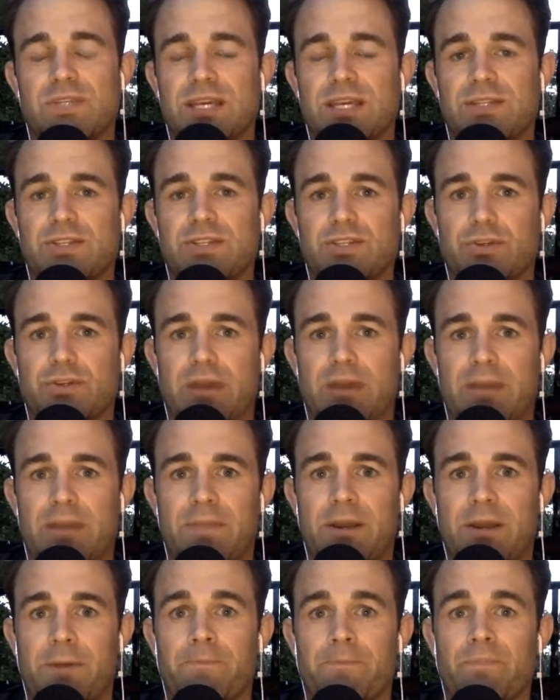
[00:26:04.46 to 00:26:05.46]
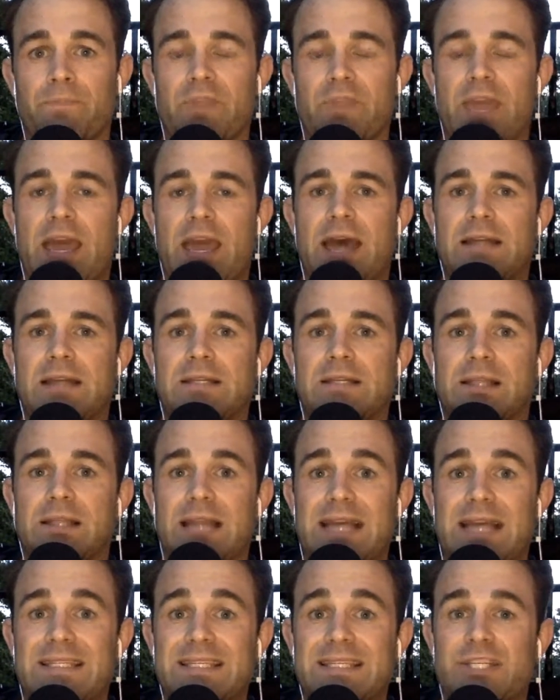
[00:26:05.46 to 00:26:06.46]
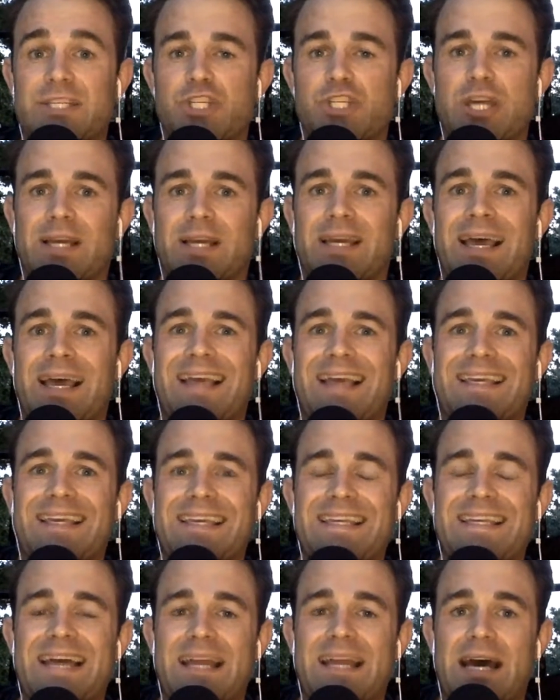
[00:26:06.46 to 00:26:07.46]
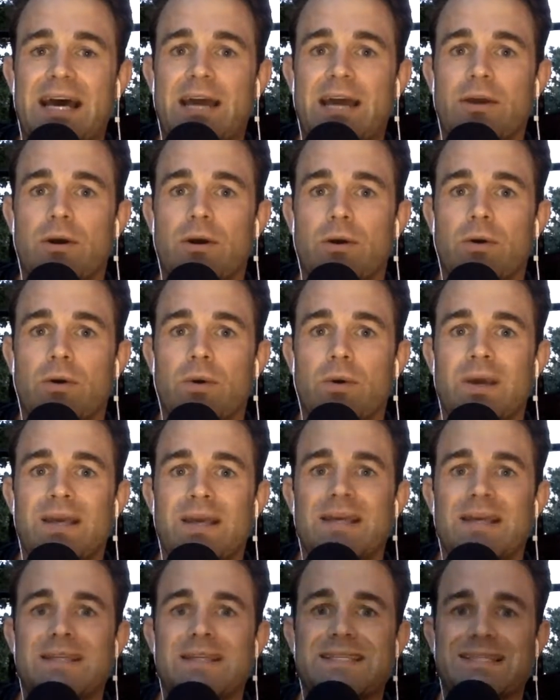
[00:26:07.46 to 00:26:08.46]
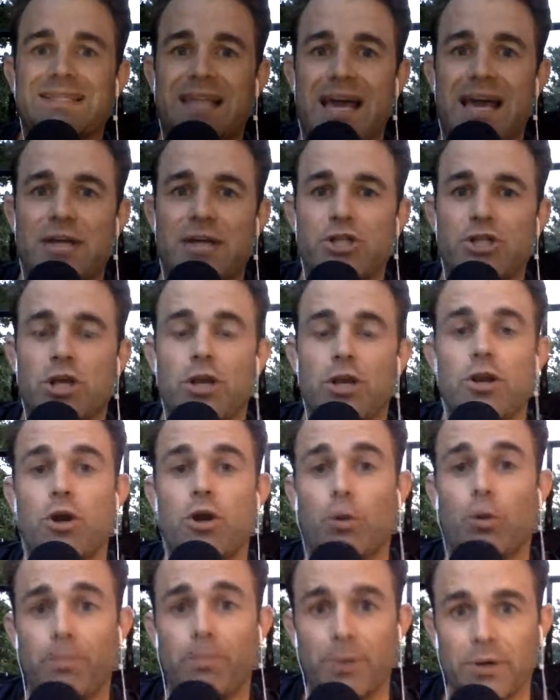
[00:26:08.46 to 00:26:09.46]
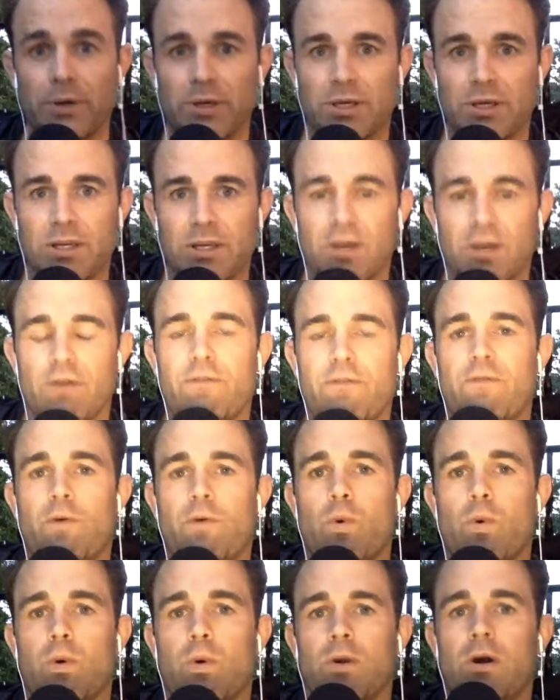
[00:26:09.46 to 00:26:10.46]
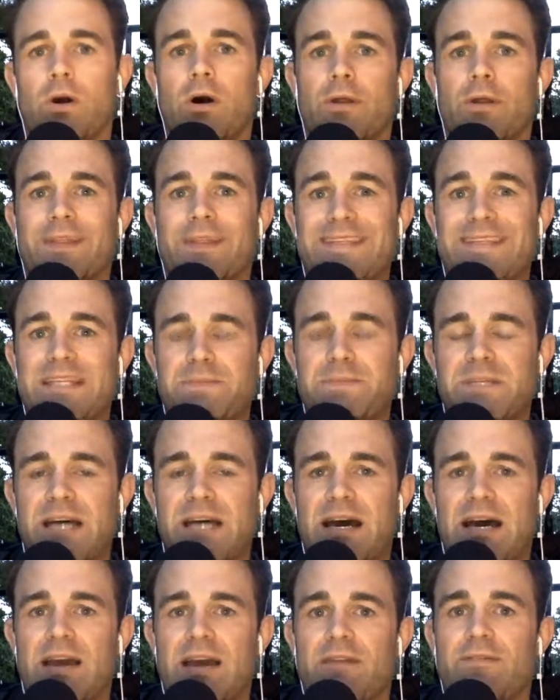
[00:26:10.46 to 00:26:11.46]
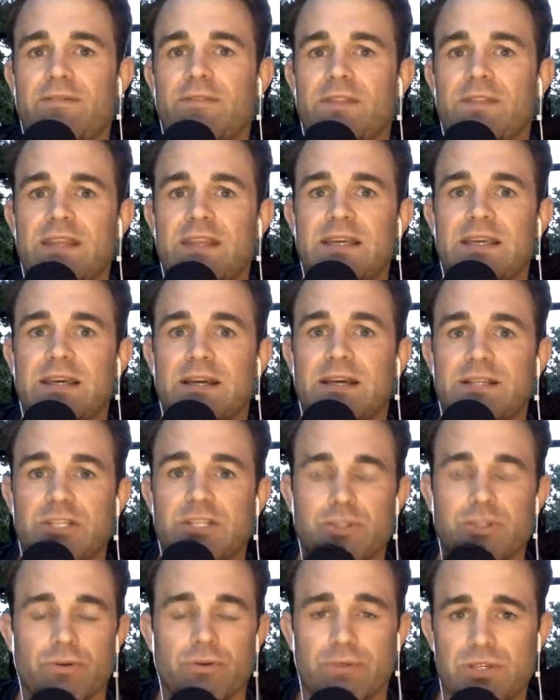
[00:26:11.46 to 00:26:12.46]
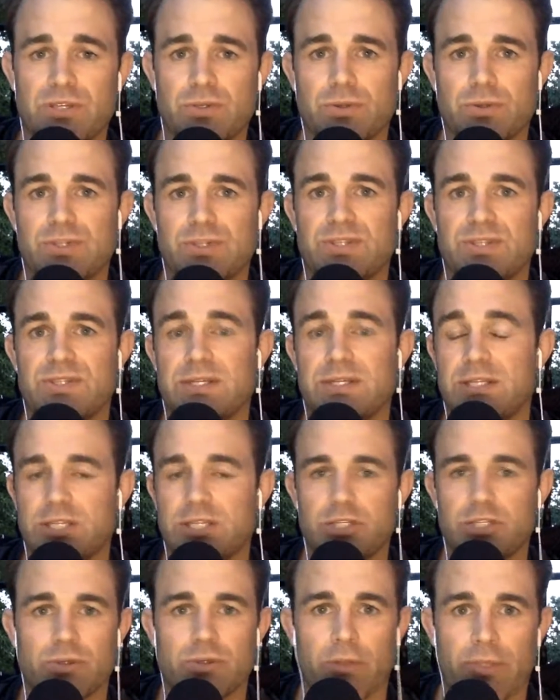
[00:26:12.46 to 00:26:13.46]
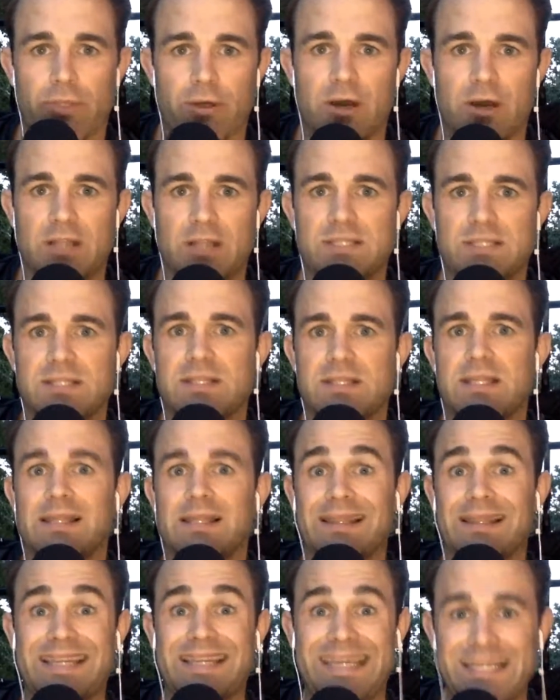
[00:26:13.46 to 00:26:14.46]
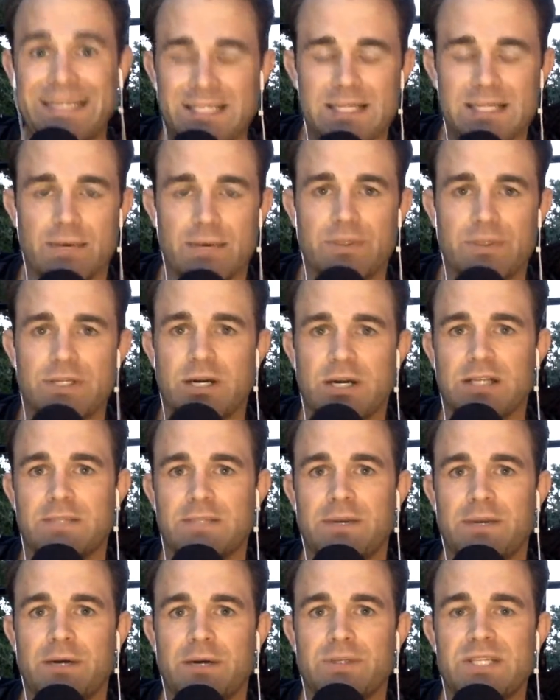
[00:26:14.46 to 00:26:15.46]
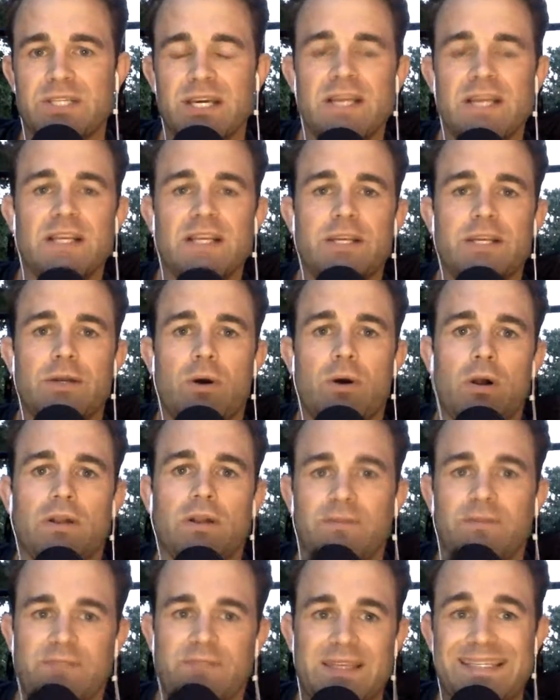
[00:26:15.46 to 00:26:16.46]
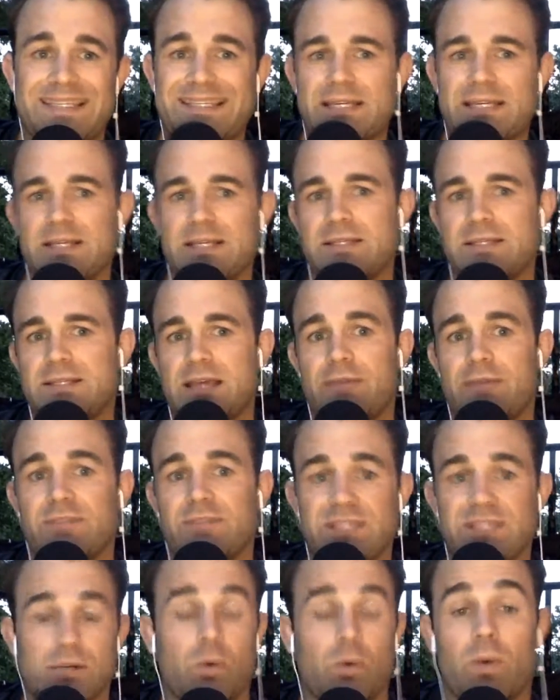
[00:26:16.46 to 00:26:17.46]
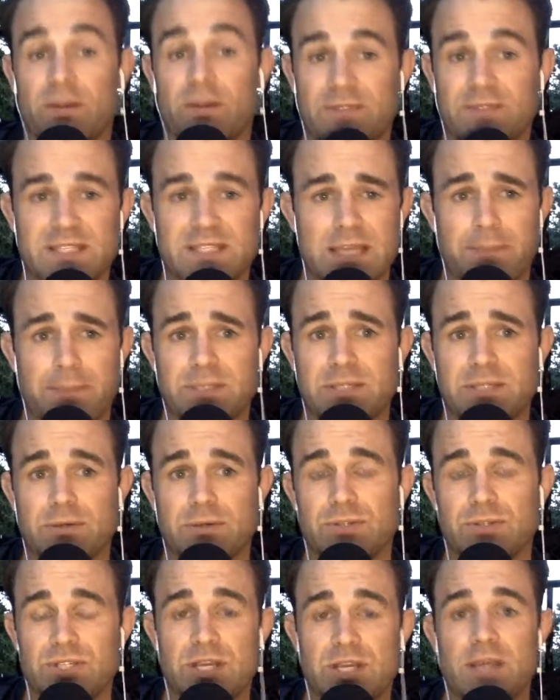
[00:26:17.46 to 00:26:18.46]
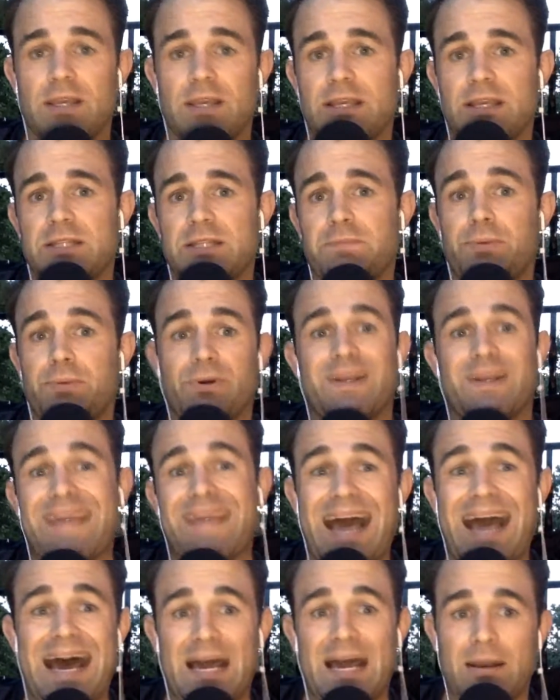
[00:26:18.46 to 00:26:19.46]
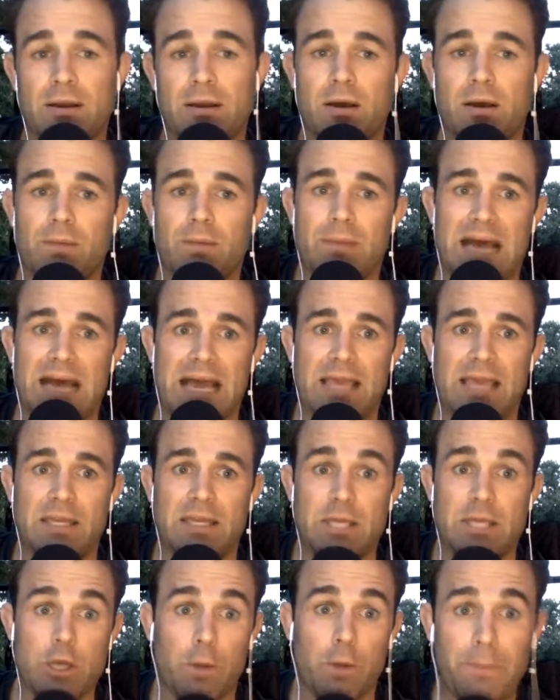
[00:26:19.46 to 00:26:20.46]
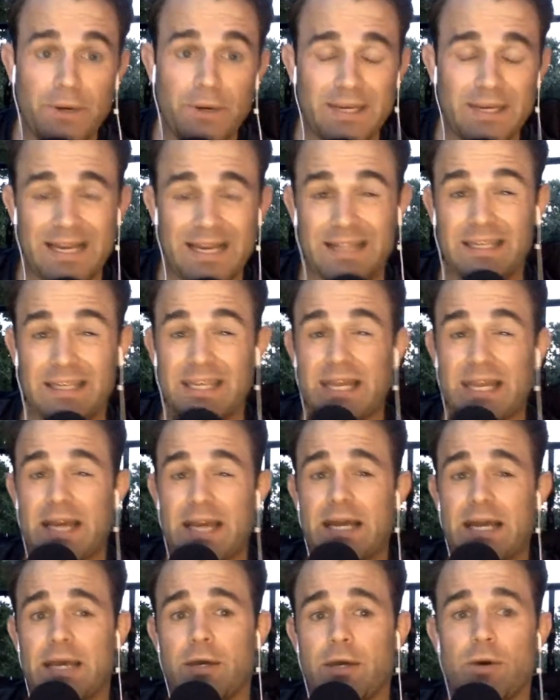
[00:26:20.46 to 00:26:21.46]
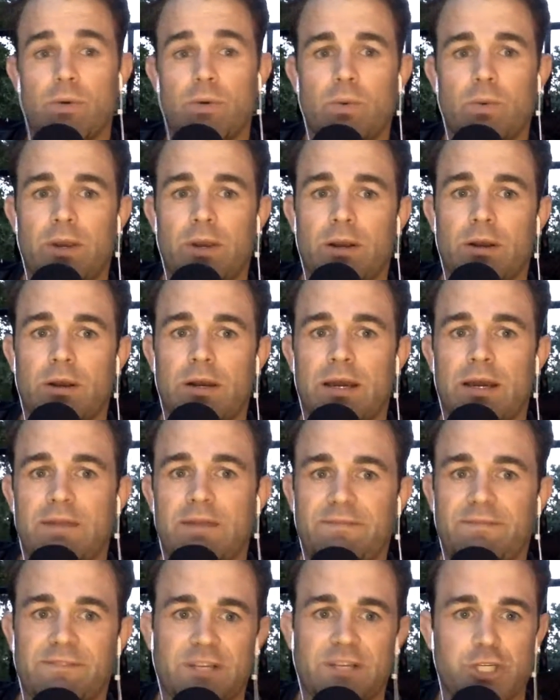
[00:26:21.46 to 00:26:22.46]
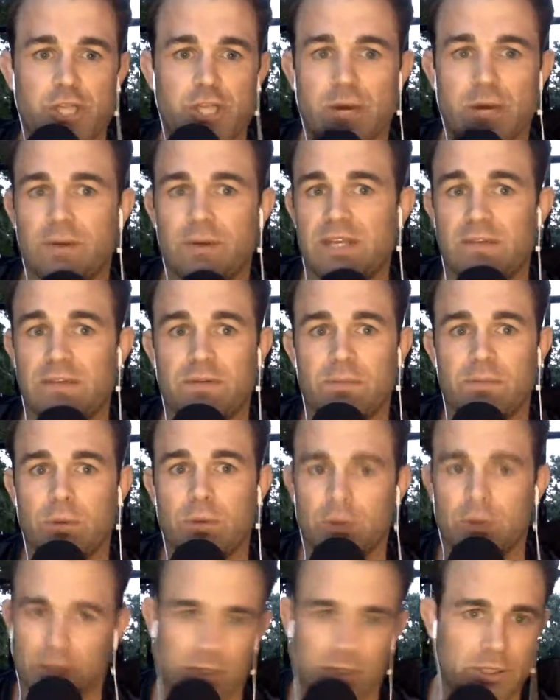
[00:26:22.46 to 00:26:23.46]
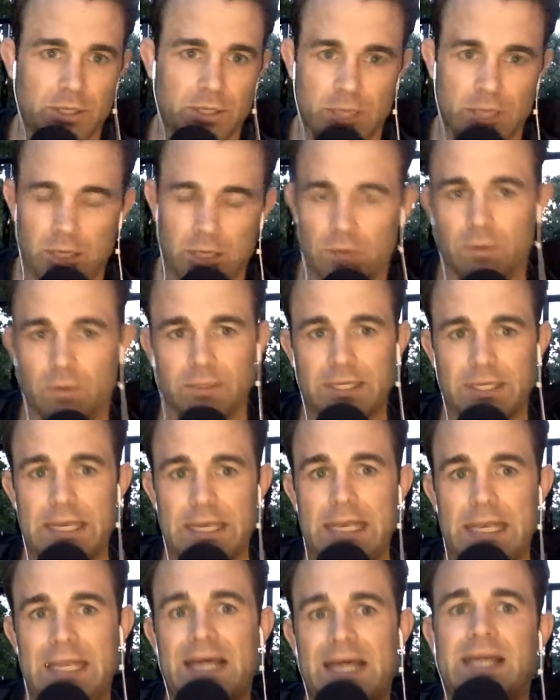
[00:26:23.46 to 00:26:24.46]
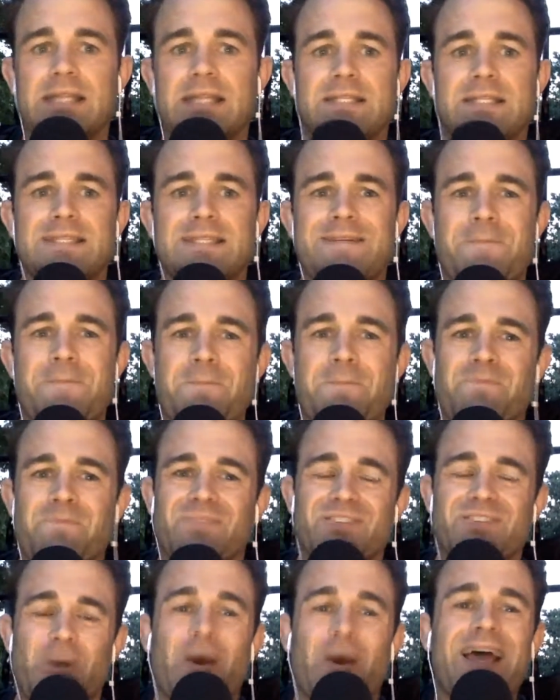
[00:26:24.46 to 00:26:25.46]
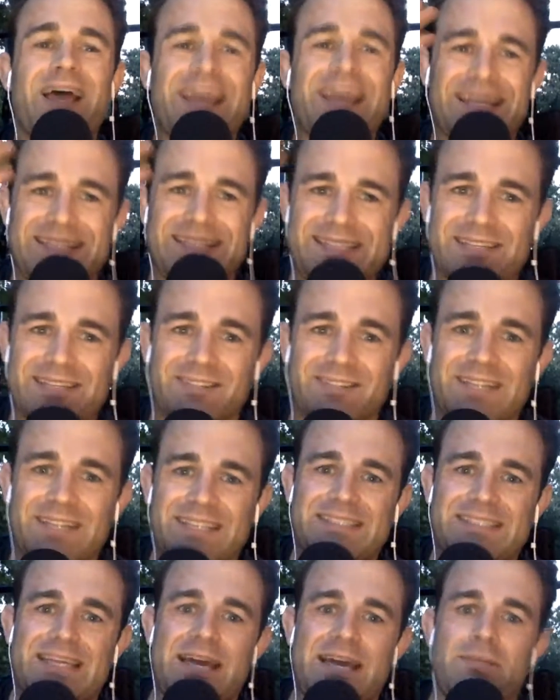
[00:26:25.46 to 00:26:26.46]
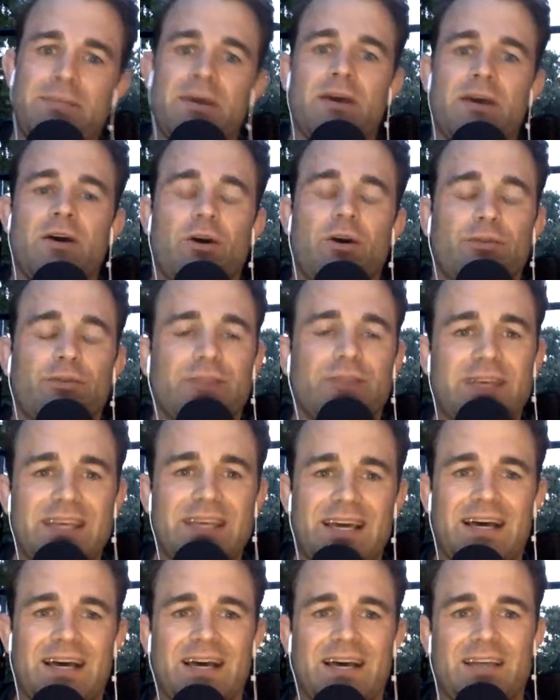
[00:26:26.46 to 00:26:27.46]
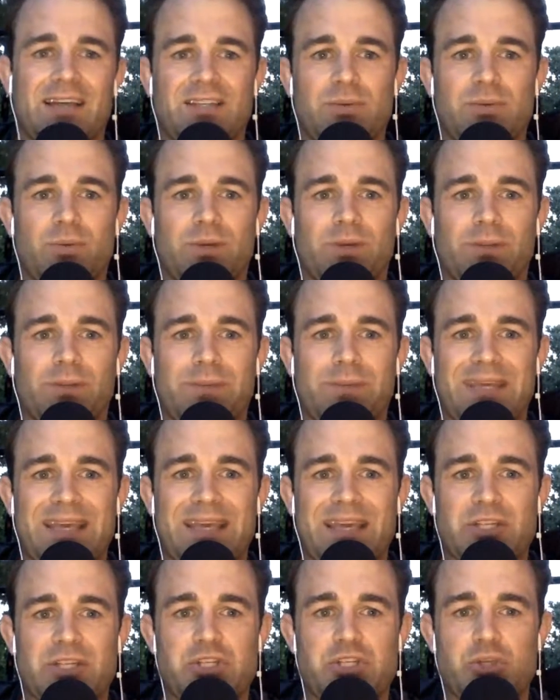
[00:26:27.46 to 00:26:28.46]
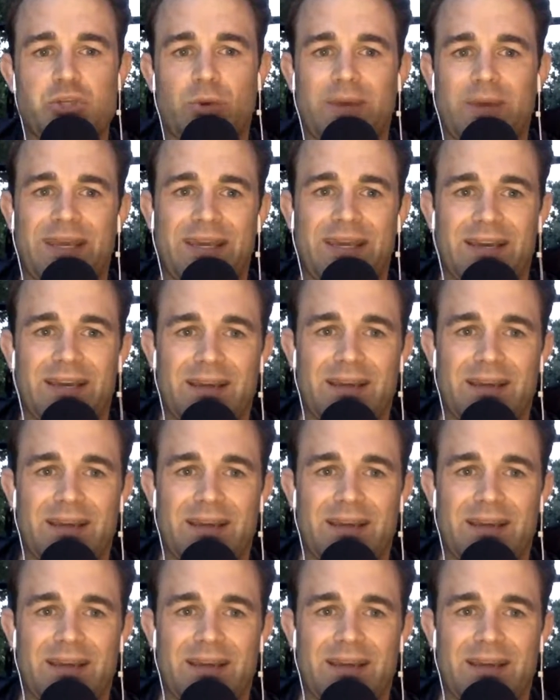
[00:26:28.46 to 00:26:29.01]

and subscribe there. And lastly, check key.io/notebook for all the deep dive, the additional resources, the additional thoughts, the links that we talked about. All of this is, every single one of these episodes gets put on my notebook on key.io, where I flush out even more good golden nuggets. So until next time, hopefully you will be enjoy